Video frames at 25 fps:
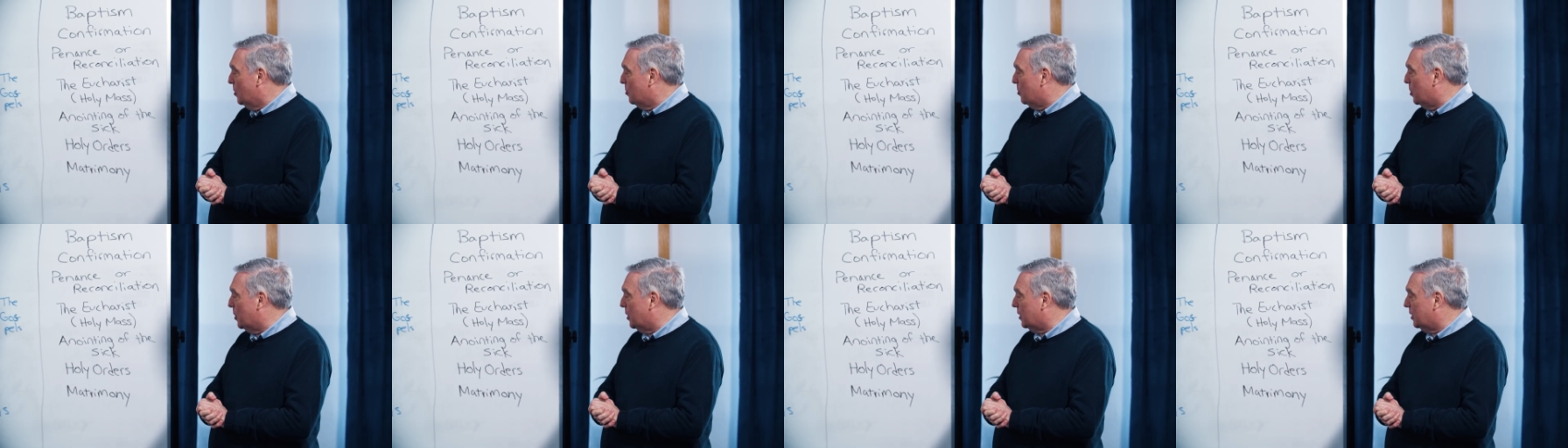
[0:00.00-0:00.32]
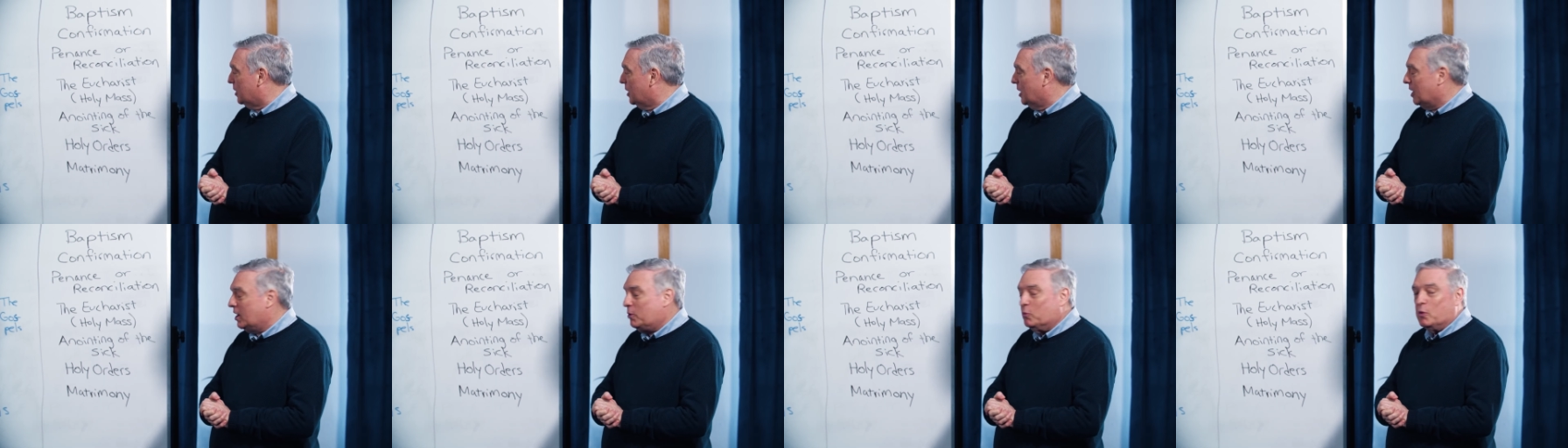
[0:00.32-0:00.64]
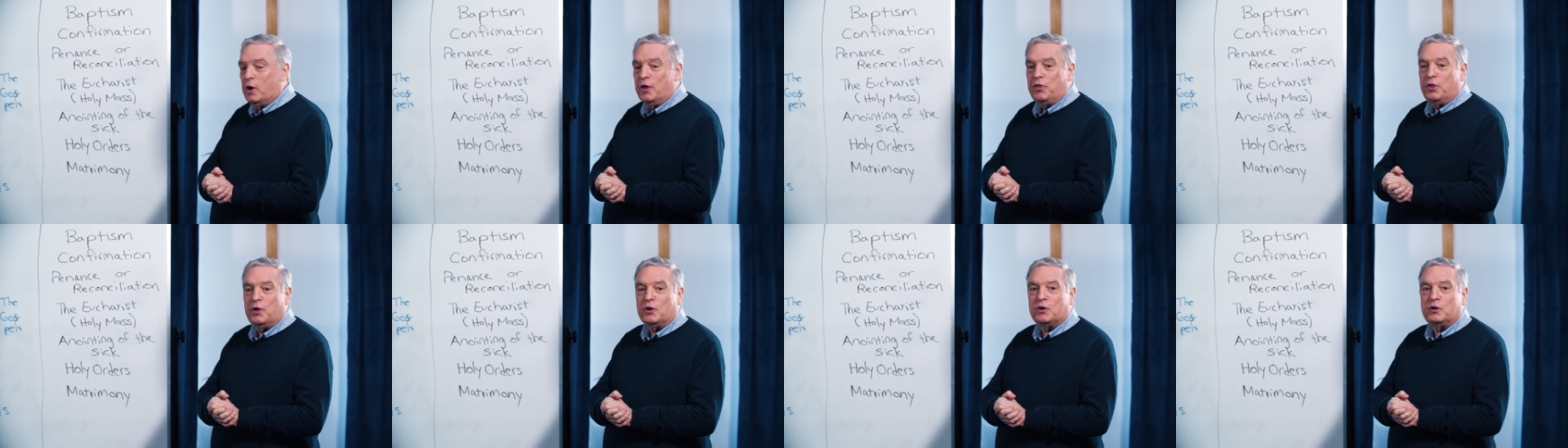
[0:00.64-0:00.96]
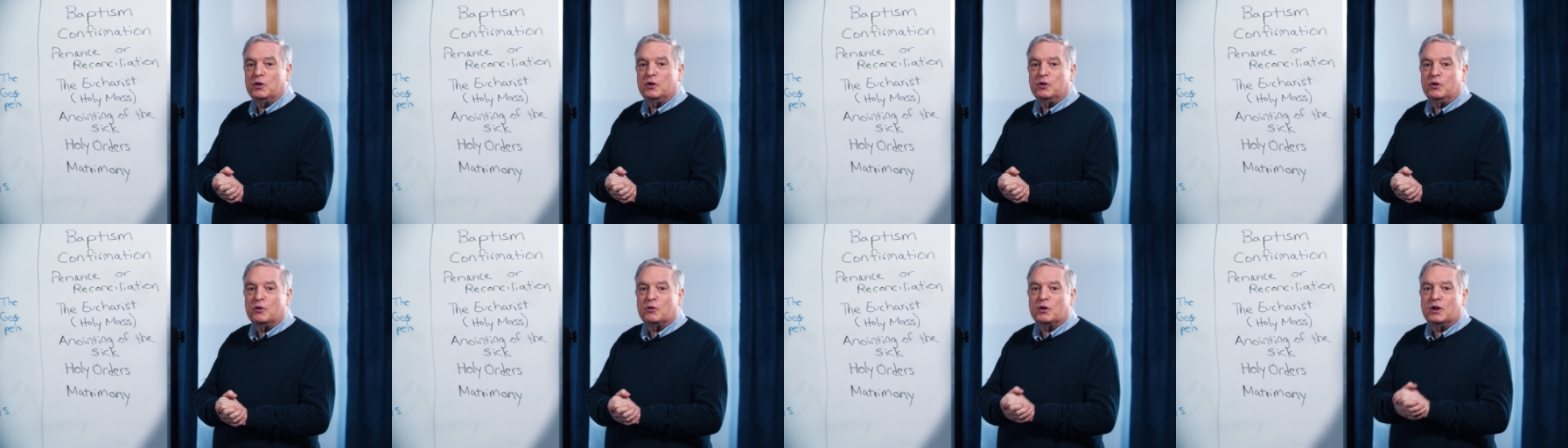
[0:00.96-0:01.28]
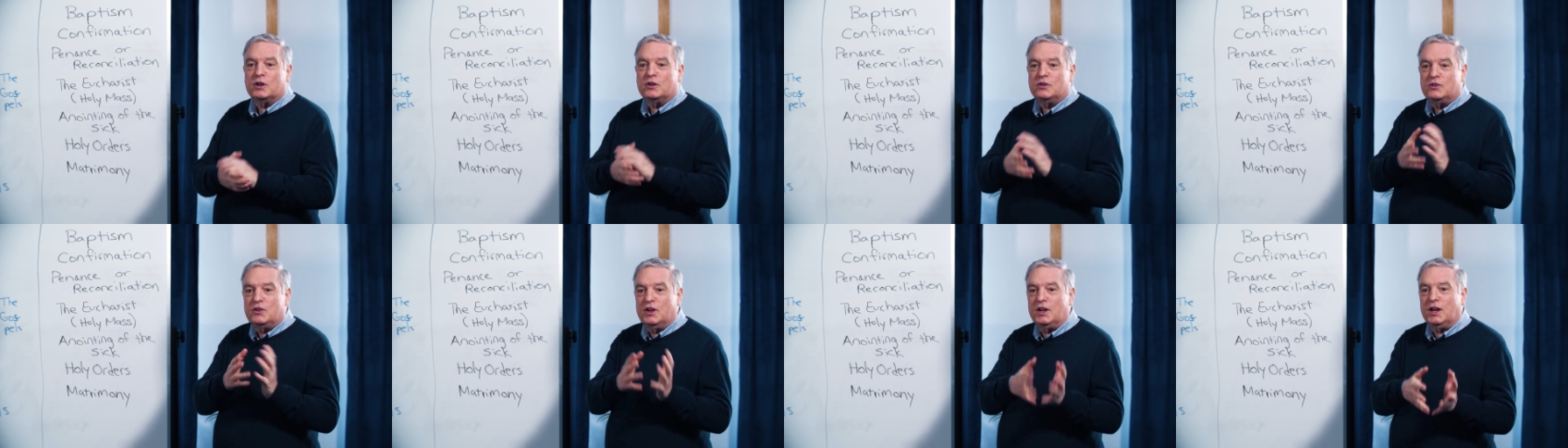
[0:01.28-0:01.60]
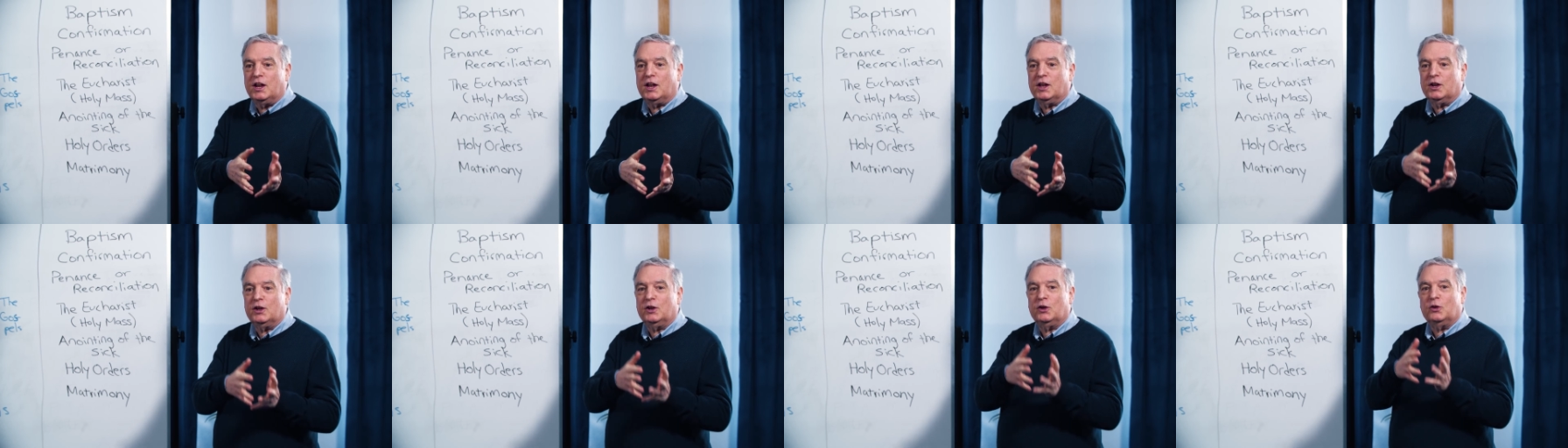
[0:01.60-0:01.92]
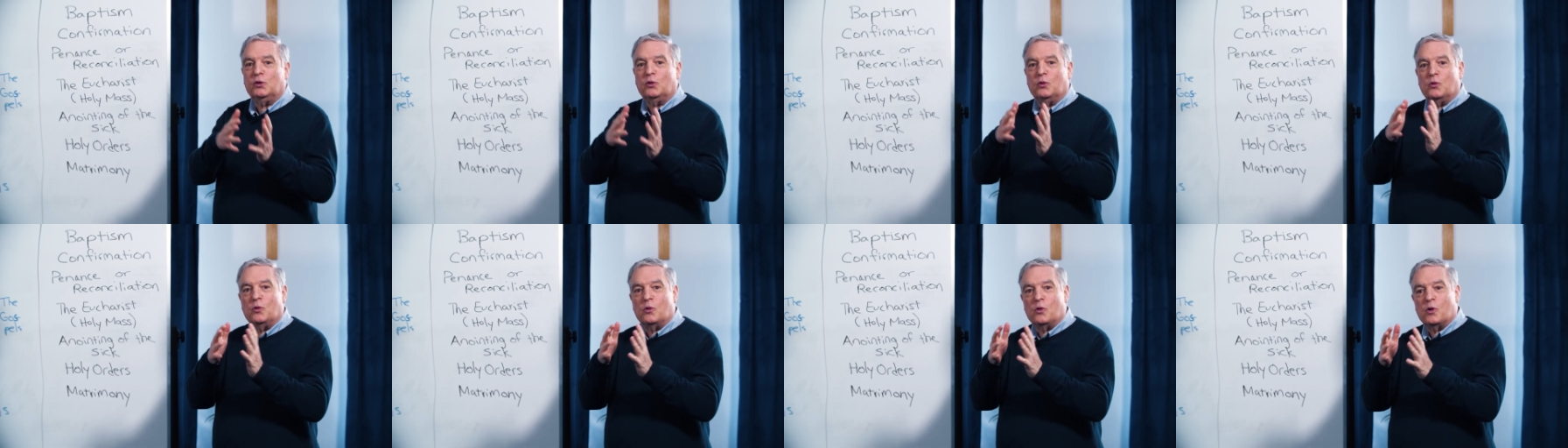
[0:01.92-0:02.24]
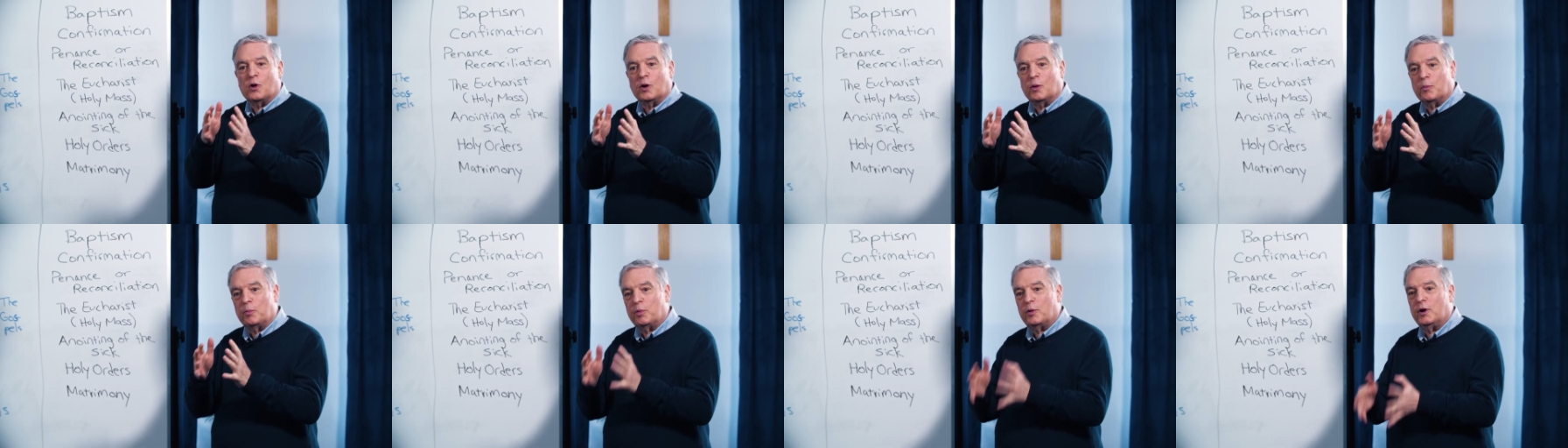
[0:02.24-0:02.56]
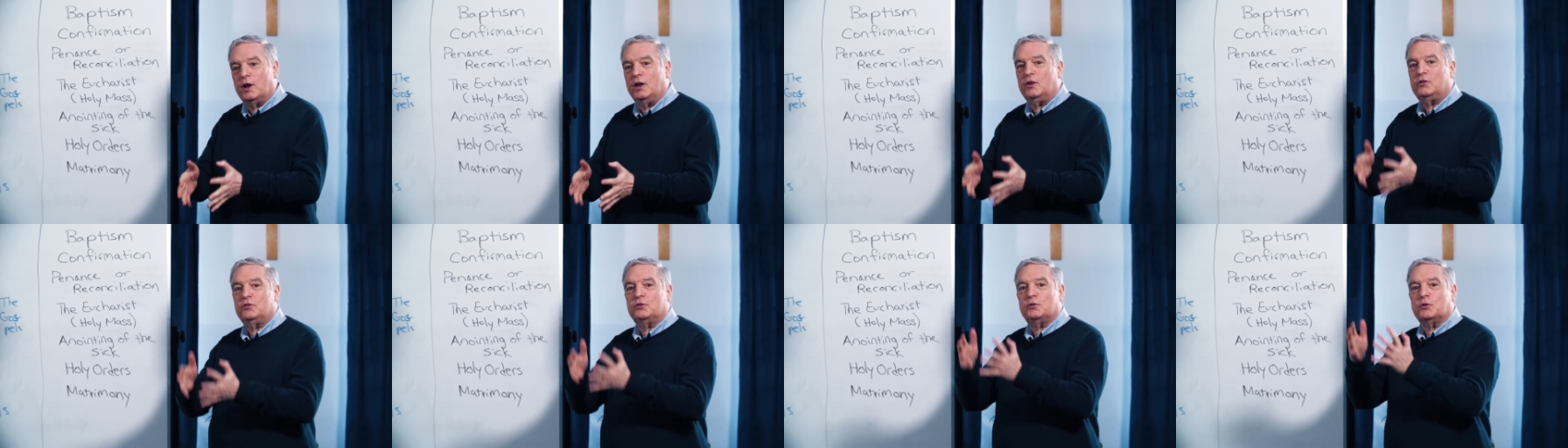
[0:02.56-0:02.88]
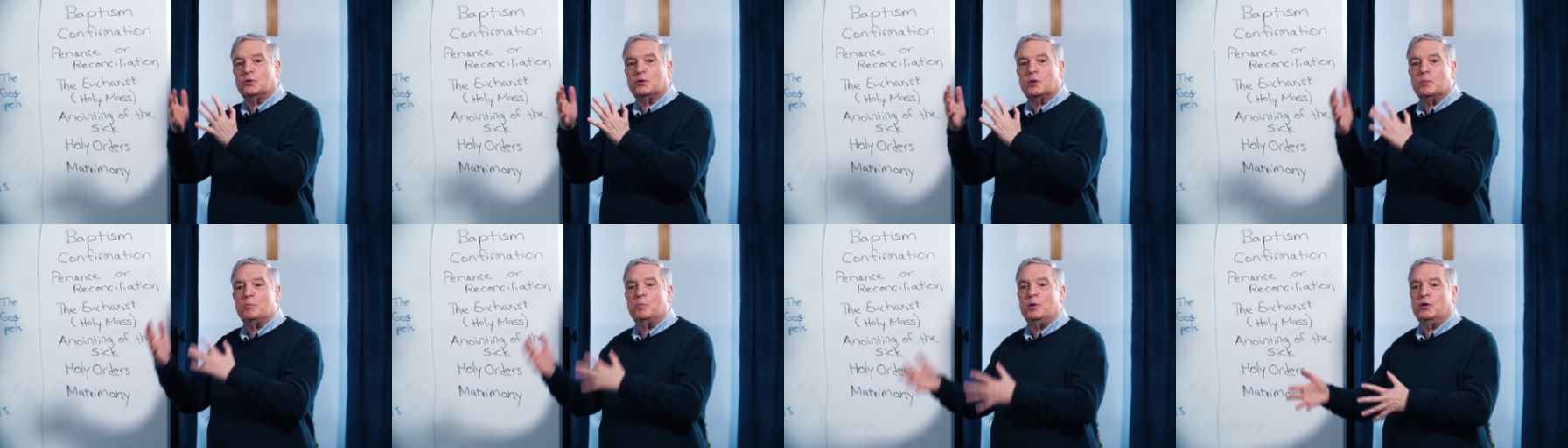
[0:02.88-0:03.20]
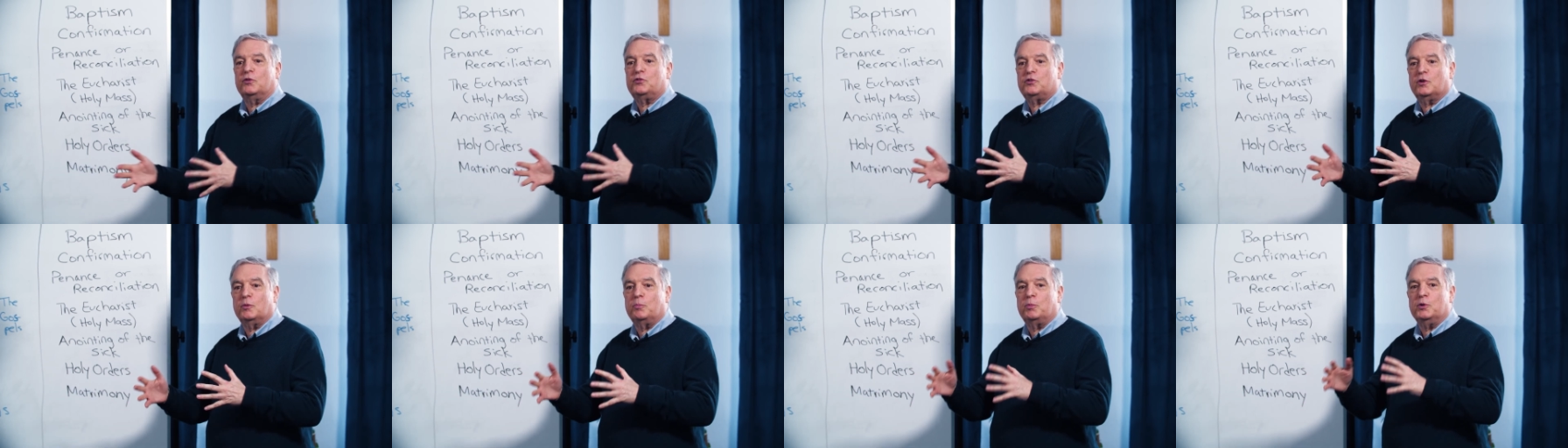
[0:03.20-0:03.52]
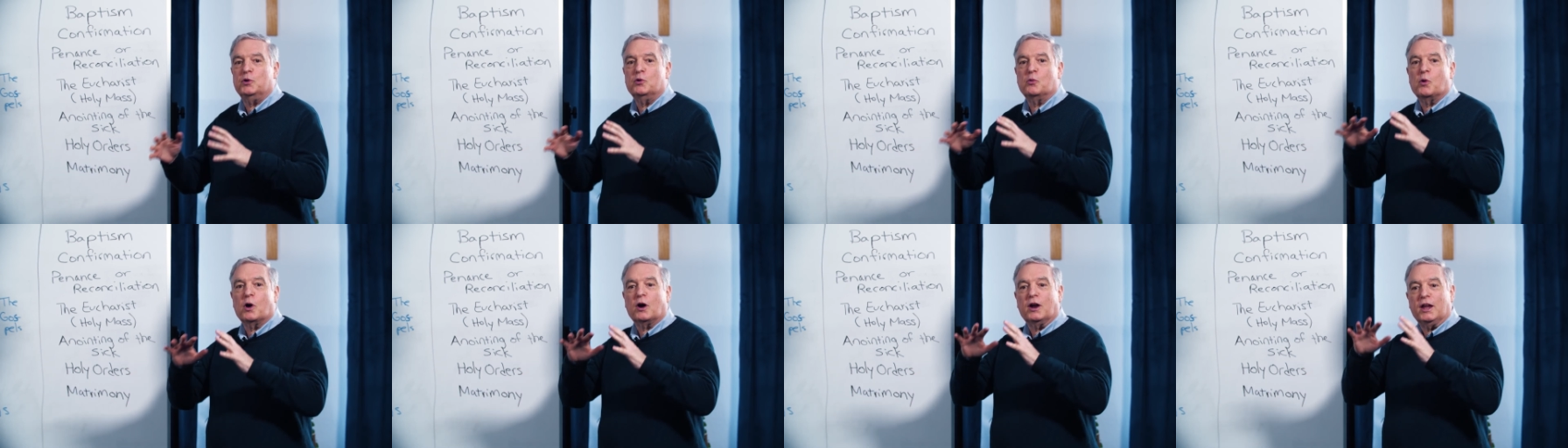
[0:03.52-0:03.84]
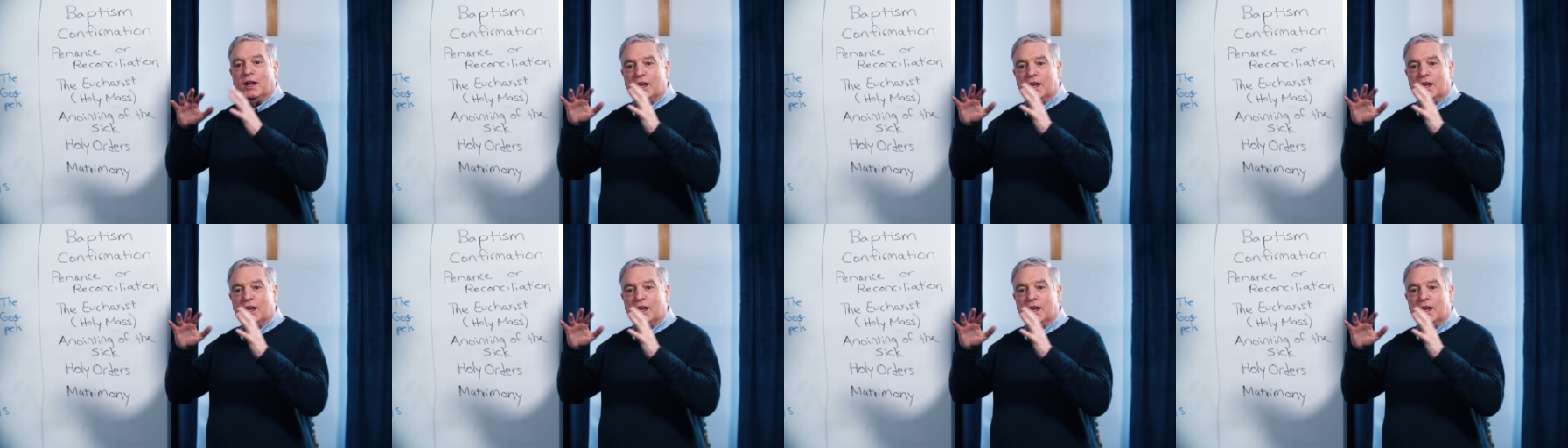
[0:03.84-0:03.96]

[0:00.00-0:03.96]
But whether you're a deacon or a priest or a bishop, you are